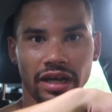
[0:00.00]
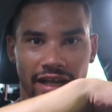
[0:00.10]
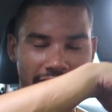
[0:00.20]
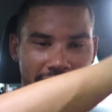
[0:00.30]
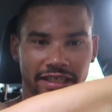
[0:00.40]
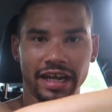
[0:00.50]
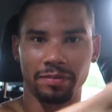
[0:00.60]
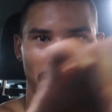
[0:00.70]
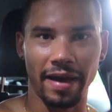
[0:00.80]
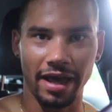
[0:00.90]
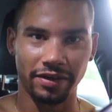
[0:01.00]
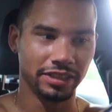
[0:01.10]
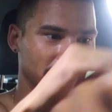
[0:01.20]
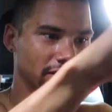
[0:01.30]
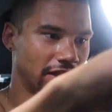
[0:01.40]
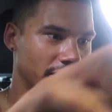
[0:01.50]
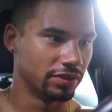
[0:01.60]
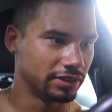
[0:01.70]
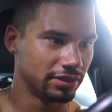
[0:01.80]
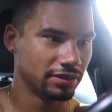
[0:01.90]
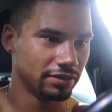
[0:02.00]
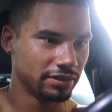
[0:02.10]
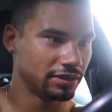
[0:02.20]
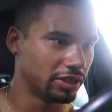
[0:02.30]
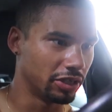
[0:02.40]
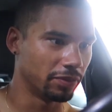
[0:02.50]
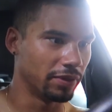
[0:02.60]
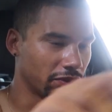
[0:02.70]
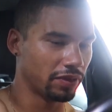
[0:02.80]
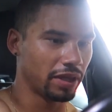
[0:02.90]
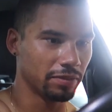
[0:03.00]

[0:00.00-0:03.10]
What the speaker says: I disconnect my battery, so you gotta do this steering wheel